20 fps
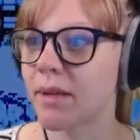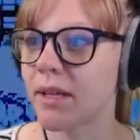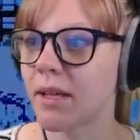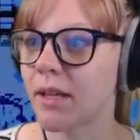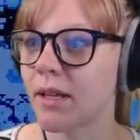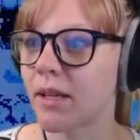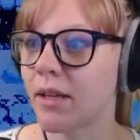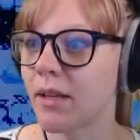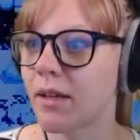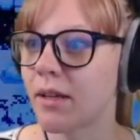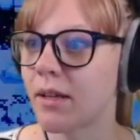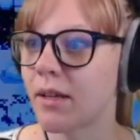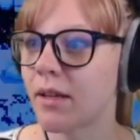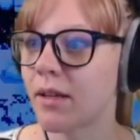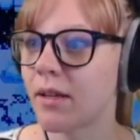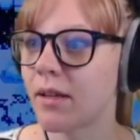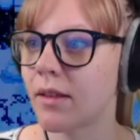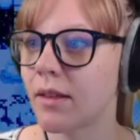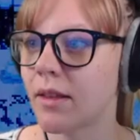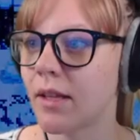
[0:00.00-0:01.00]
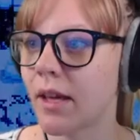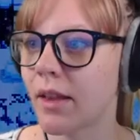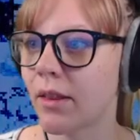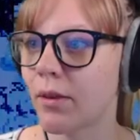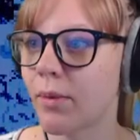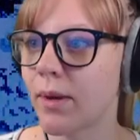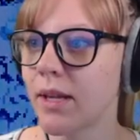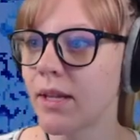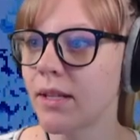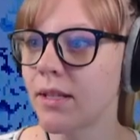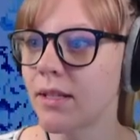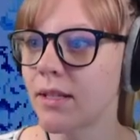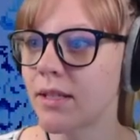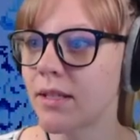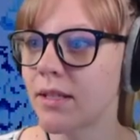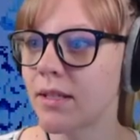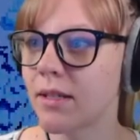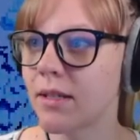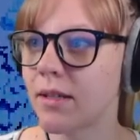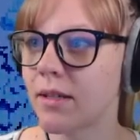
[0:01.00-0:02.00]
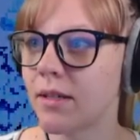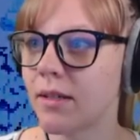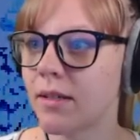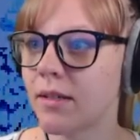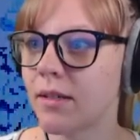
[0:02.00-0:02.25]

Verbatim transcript: be the other ones.